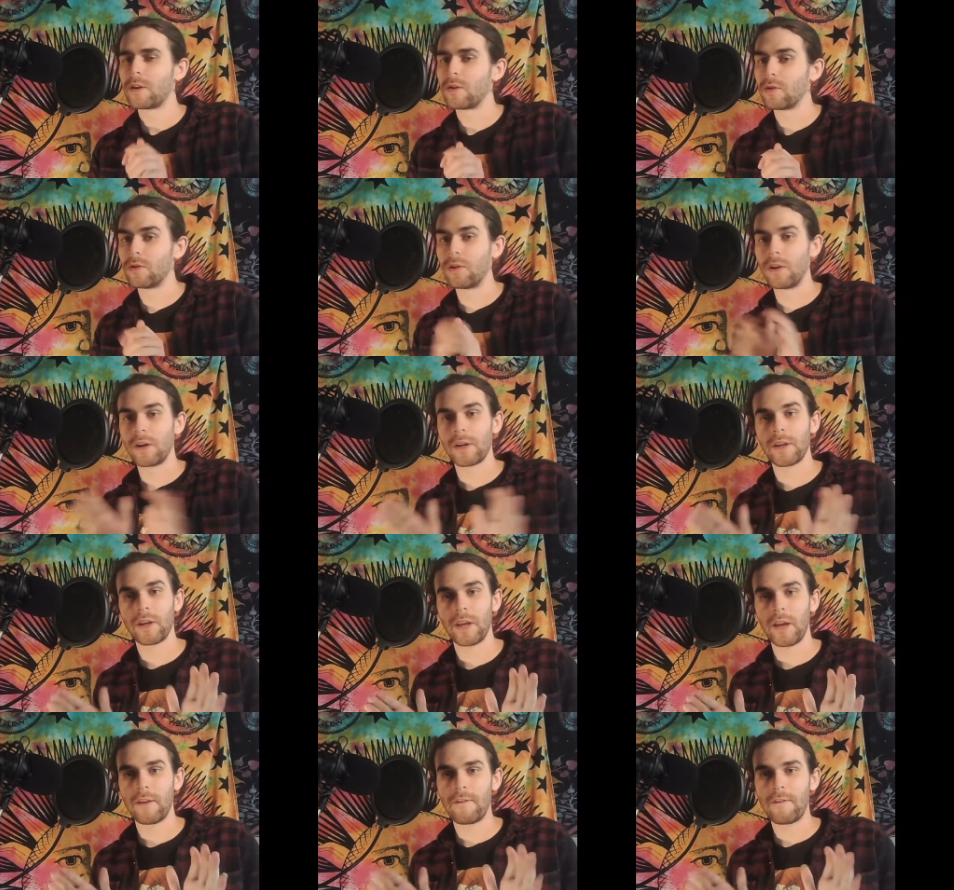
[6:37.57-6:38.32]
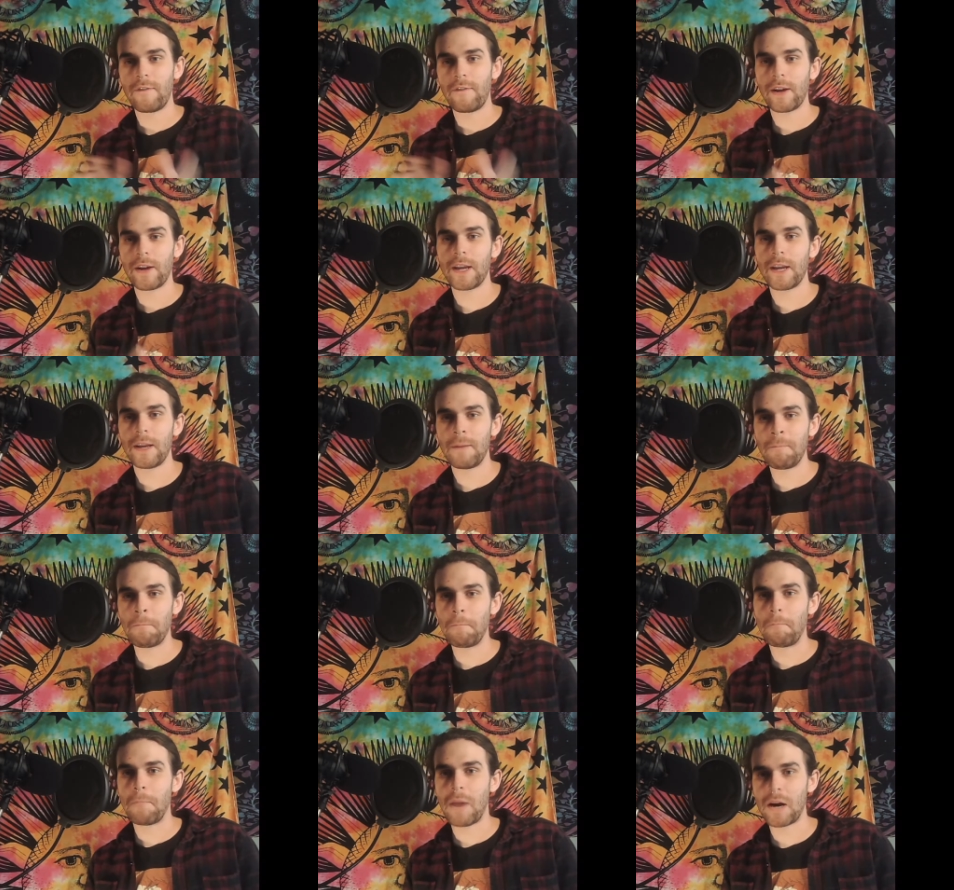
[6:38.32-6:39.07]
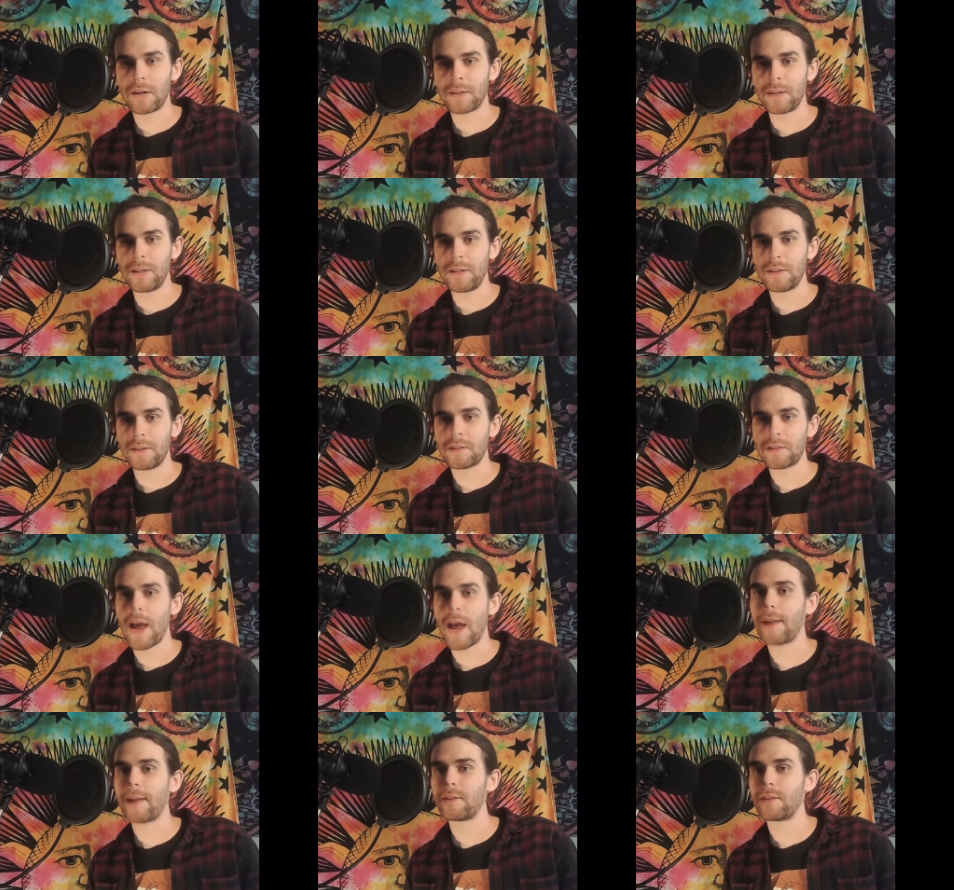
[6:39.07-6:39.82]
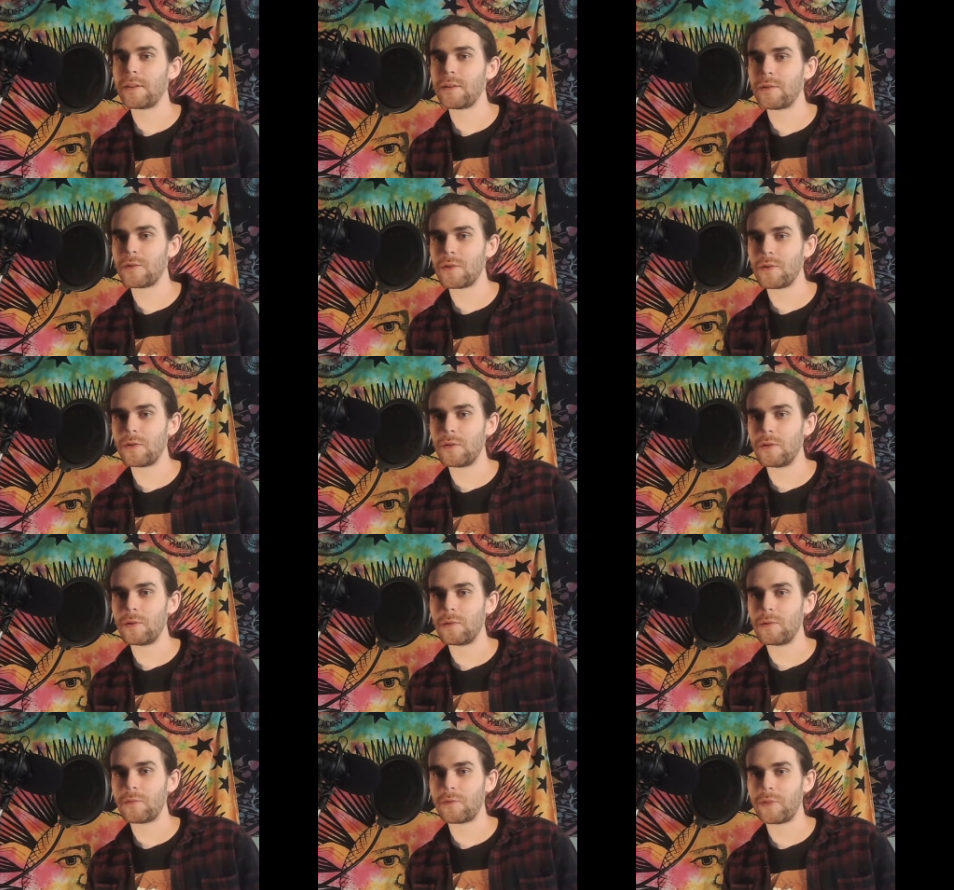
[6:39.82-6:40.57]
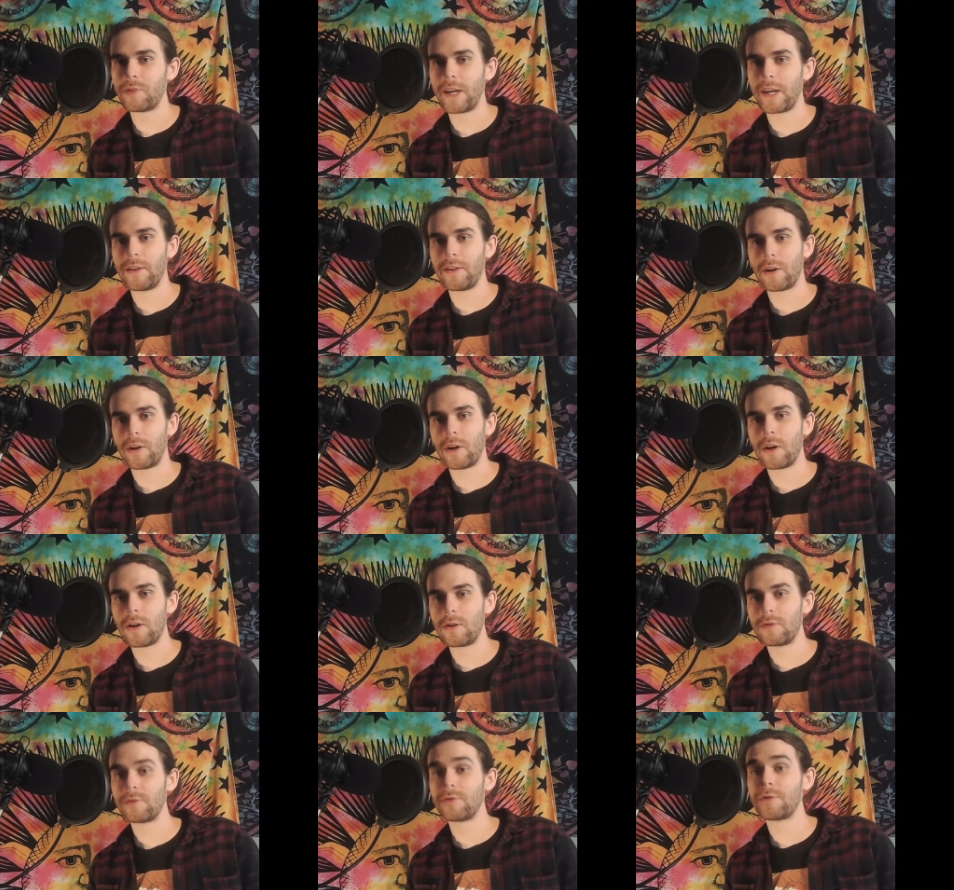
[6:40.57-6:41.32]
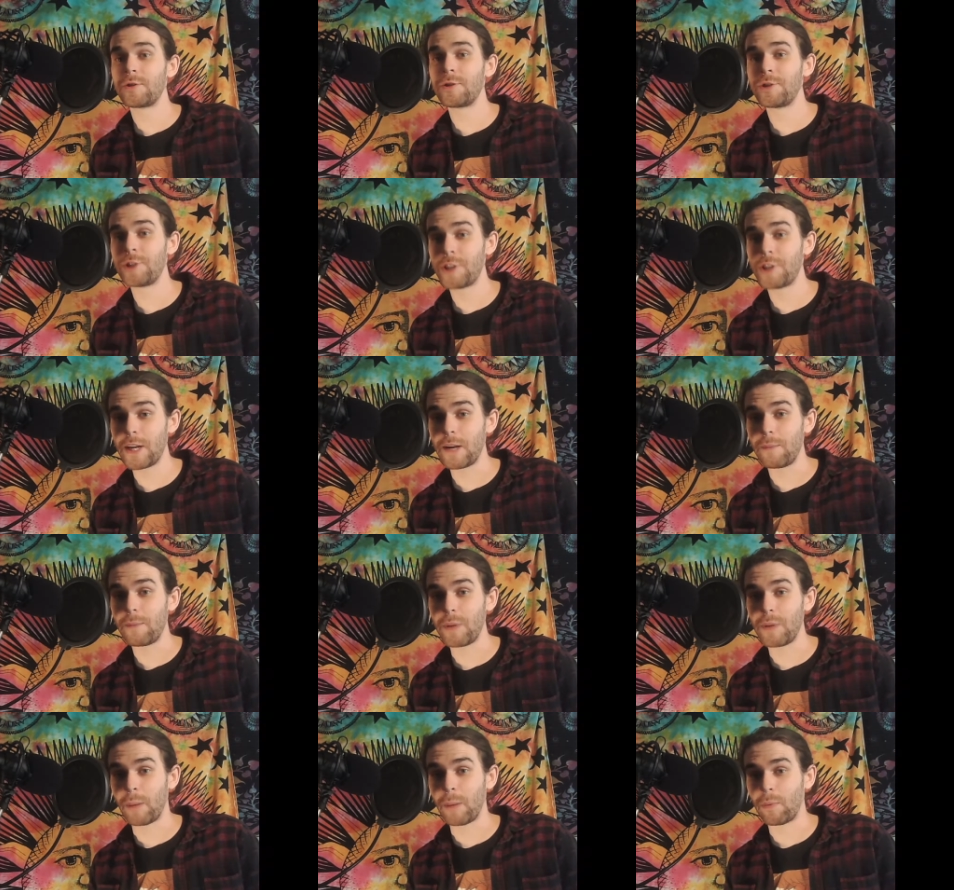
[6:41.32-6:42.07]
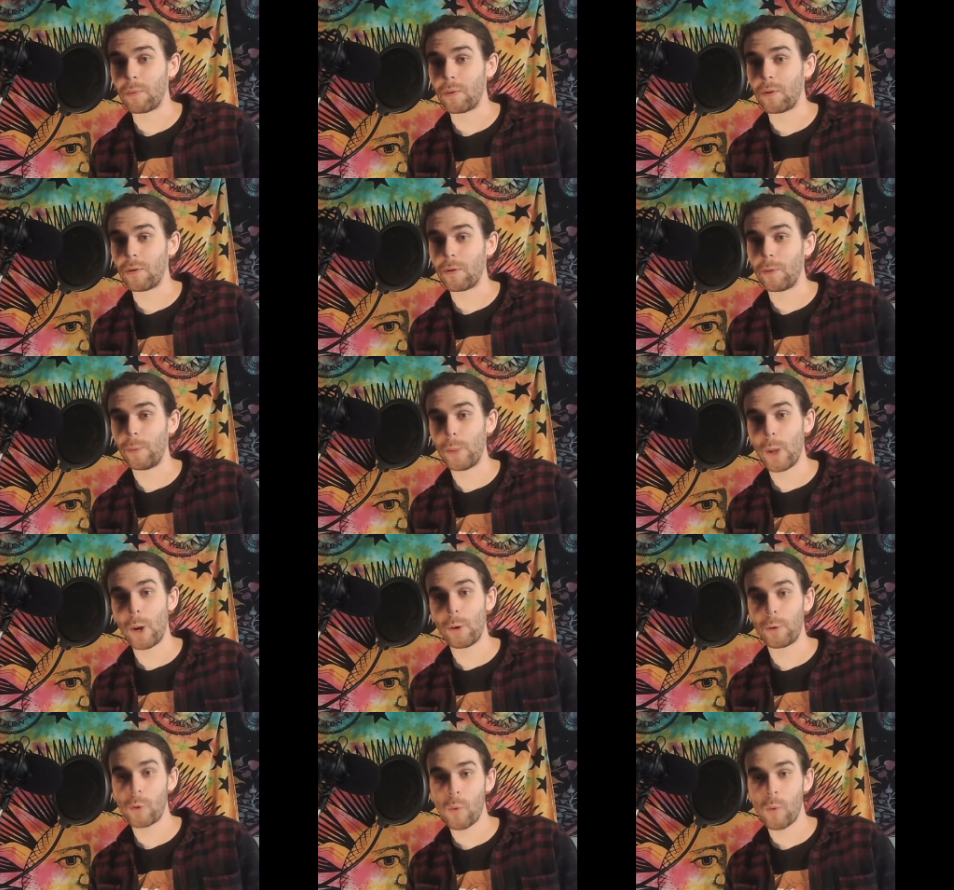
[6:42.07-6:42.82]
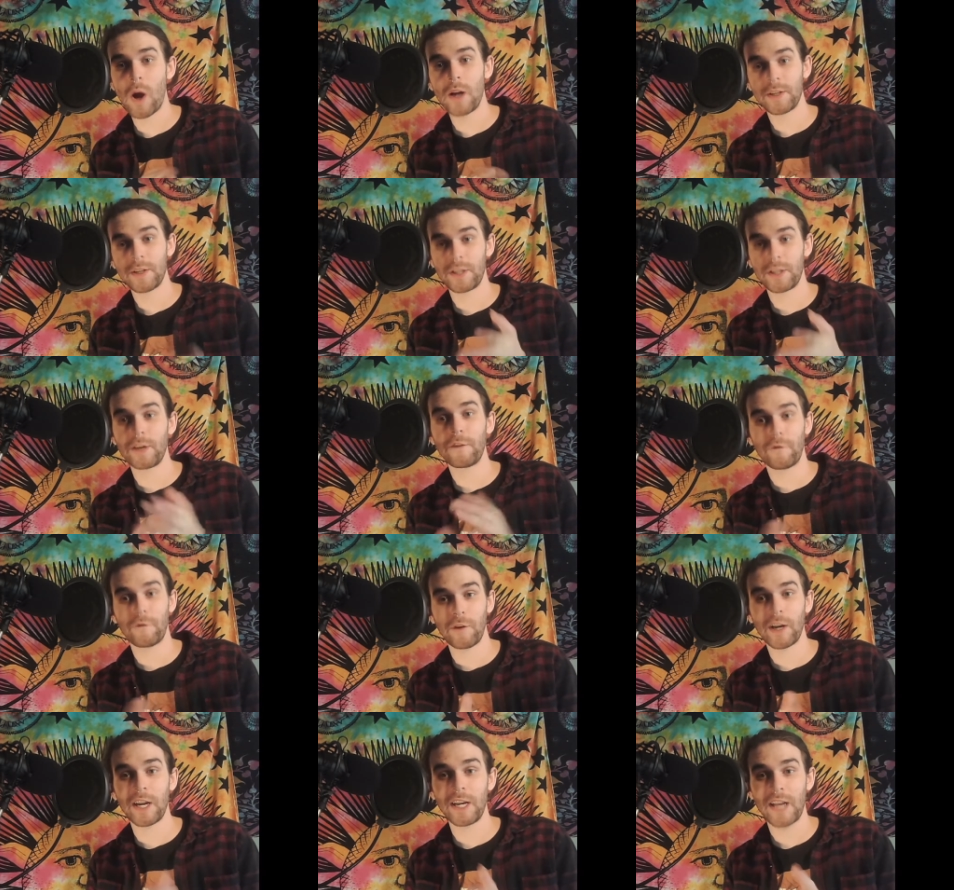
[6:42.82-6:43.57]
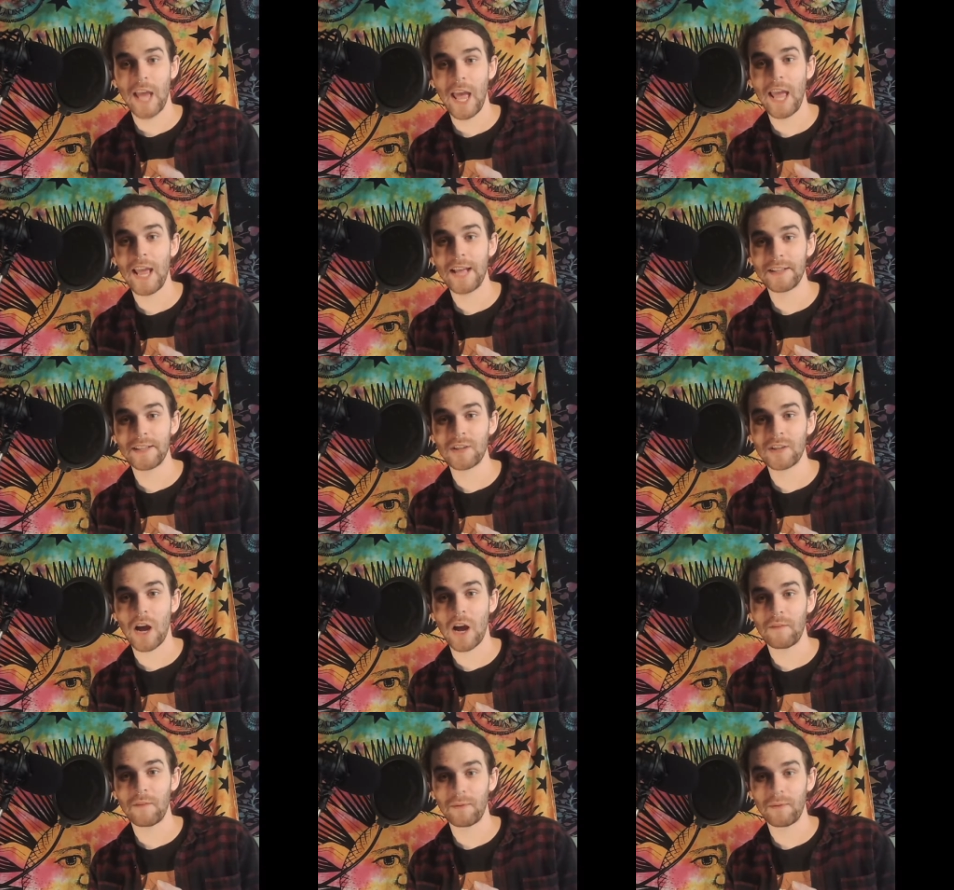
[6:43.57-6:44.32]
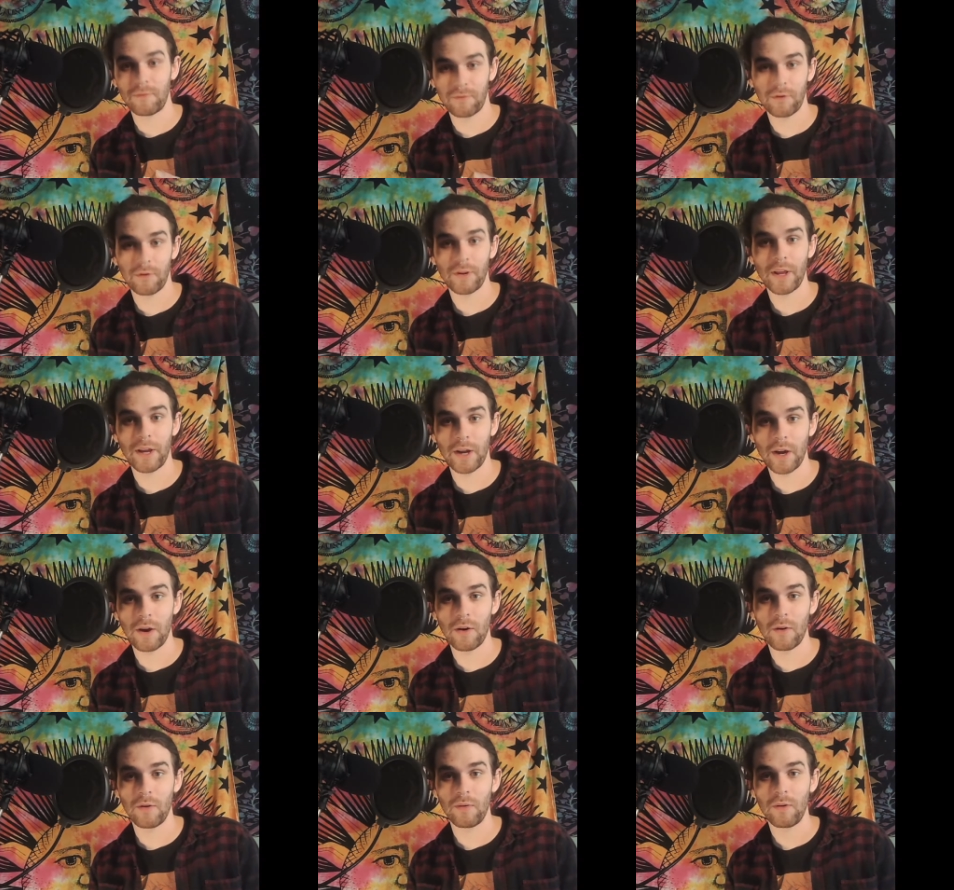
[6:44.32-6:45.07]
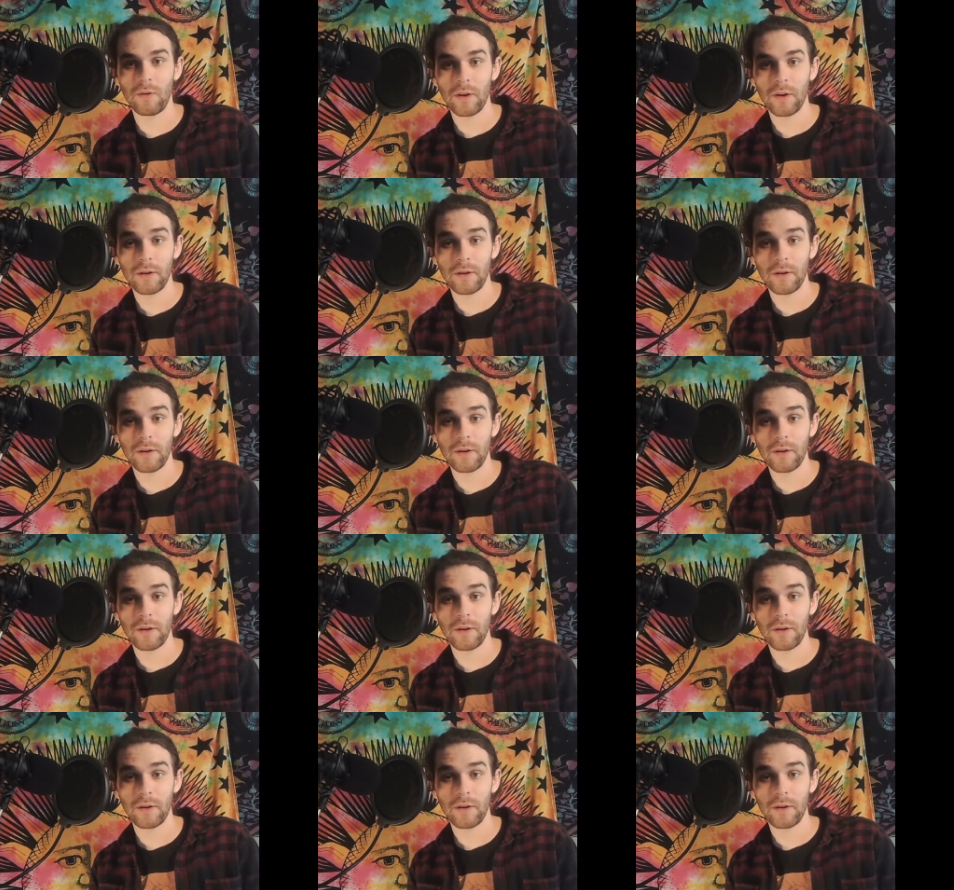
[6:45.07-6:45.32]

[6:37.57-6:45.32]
Look, if frickin' monkeys at the zoo flinging their own shit at people know to wash their frickin' hands off before they go